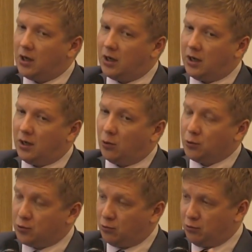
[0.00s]

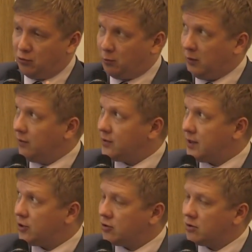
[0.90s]
also during previous
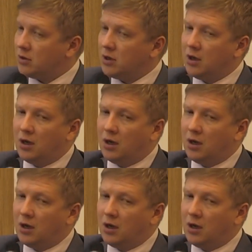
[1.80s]
session,